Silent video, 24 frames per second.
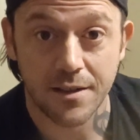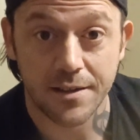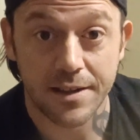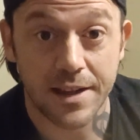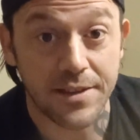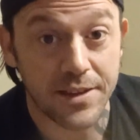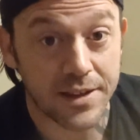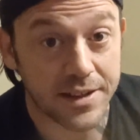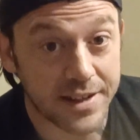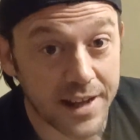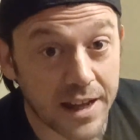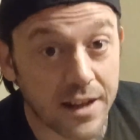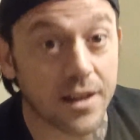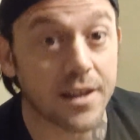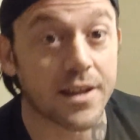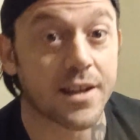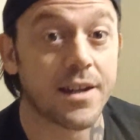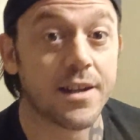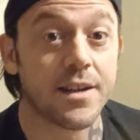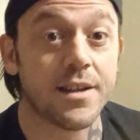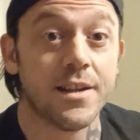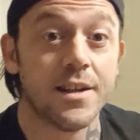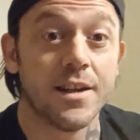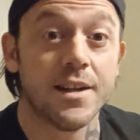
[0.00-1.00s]
that the
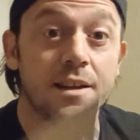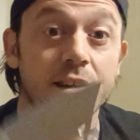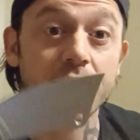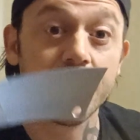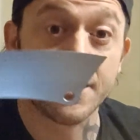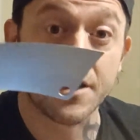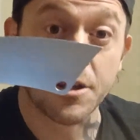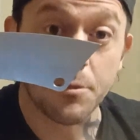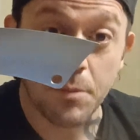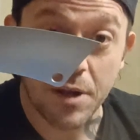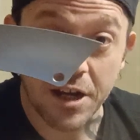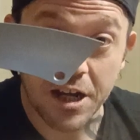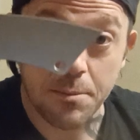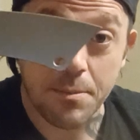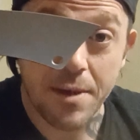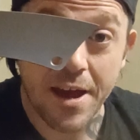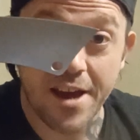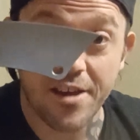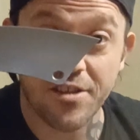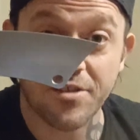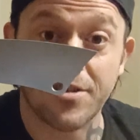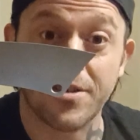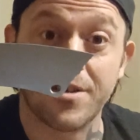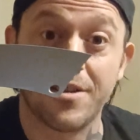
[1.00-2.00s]
Delica and the Mini
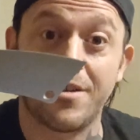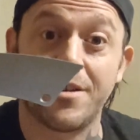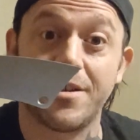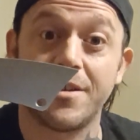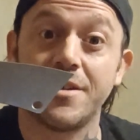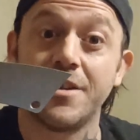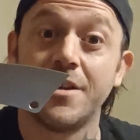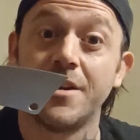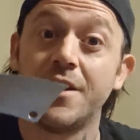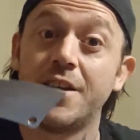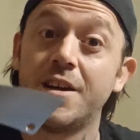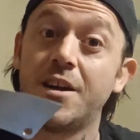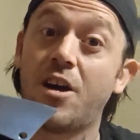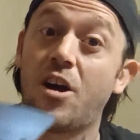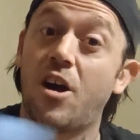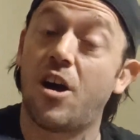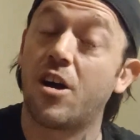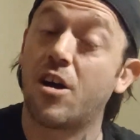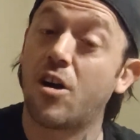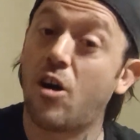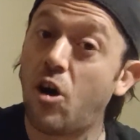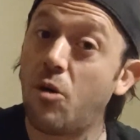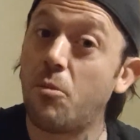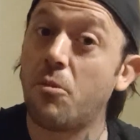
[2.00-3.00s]
Mastodon
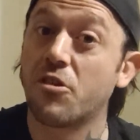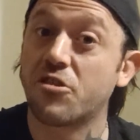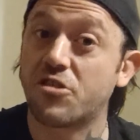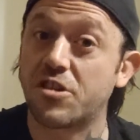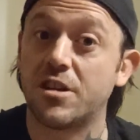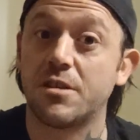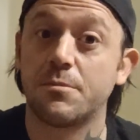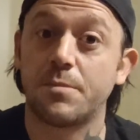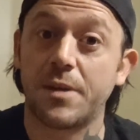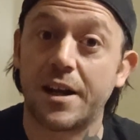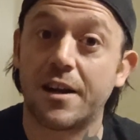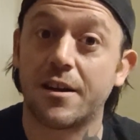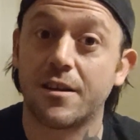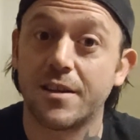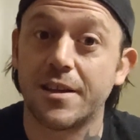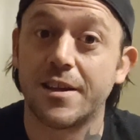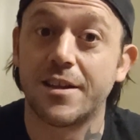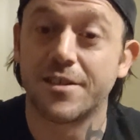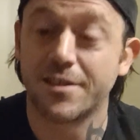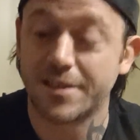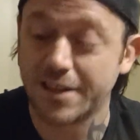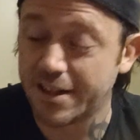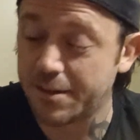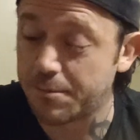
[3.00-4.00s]
are almost
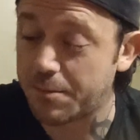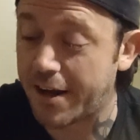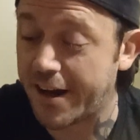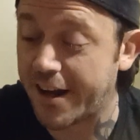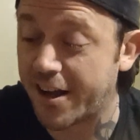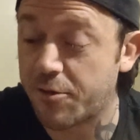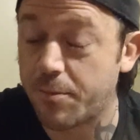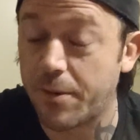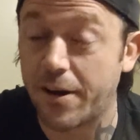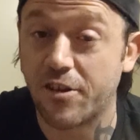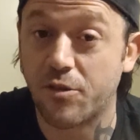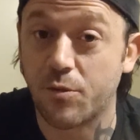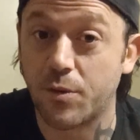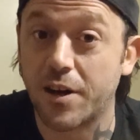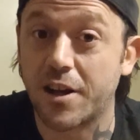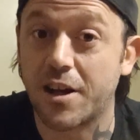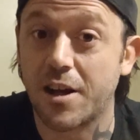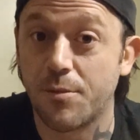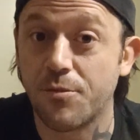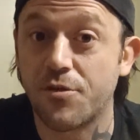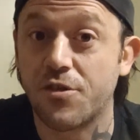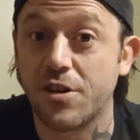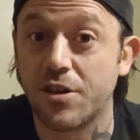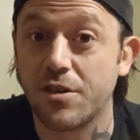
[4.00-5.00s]
unparalleled in my experience when it
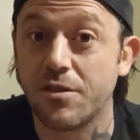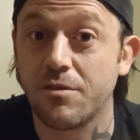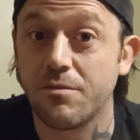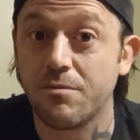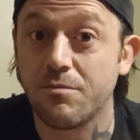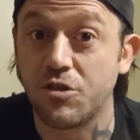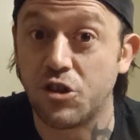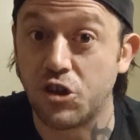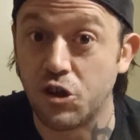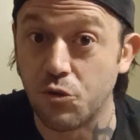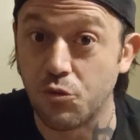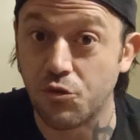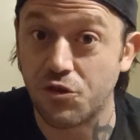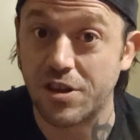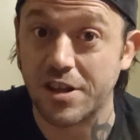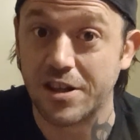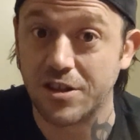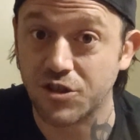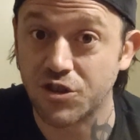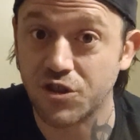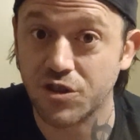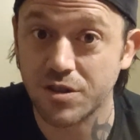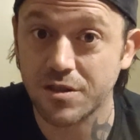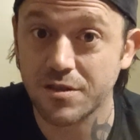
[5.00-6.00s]
comes to
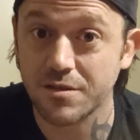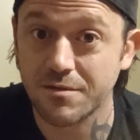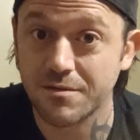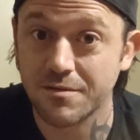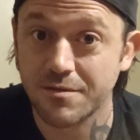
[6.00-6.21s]
usage.